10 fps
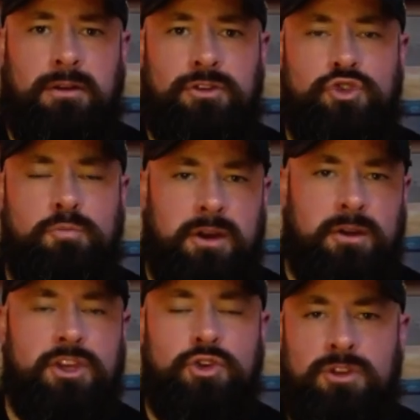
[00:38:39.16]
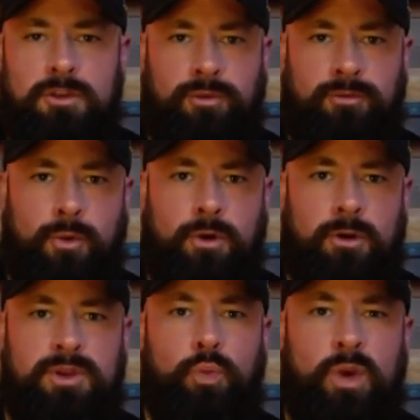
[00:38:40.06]
Do better than you did before.
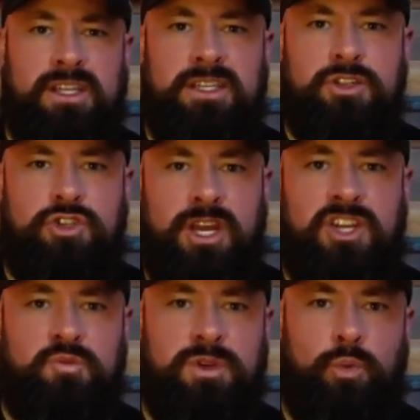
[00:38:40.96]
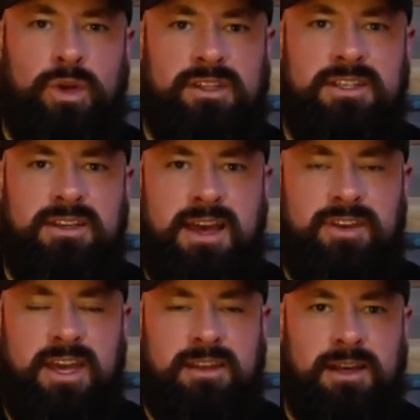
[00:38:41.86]
Be willing to change. Be willing to
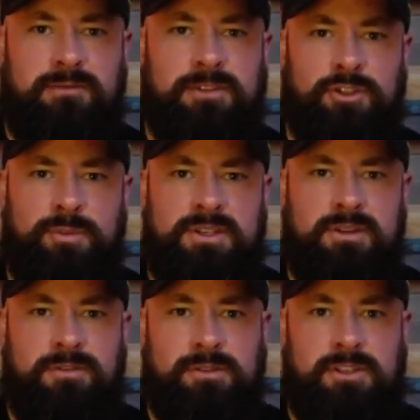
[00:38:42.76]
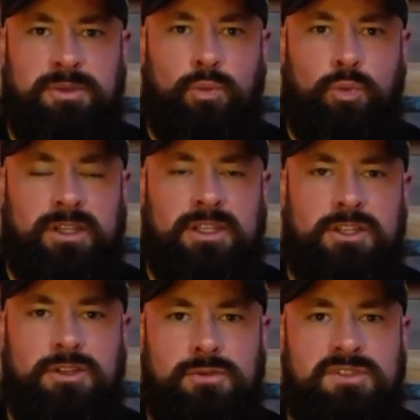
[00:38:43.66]
navigate life a little bit differently. Be willing
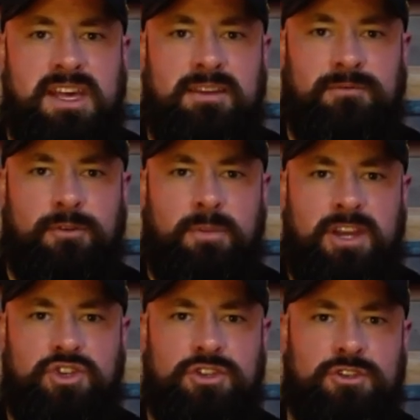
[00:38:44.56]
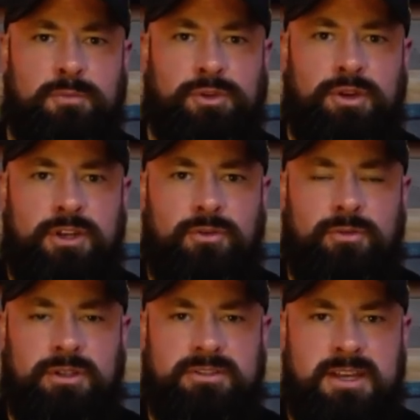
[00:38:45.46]
to use that information and deploy it in
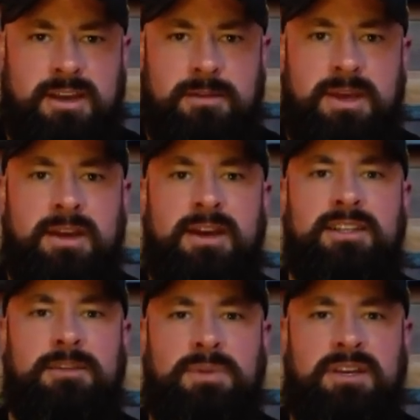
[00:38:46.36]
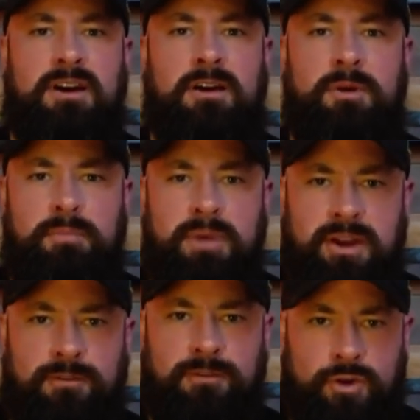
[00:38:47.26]
real time to become a
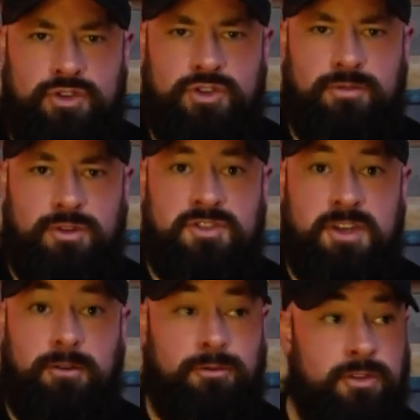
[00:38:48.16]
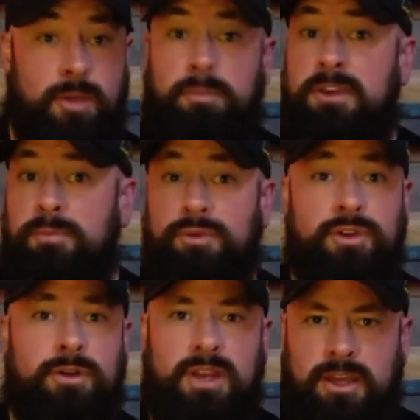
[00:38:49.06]
better version of yourself for the people that
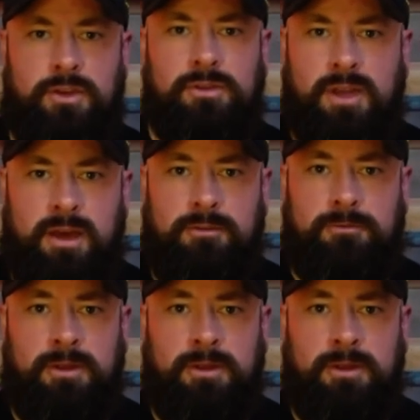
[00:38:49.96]
are in your life.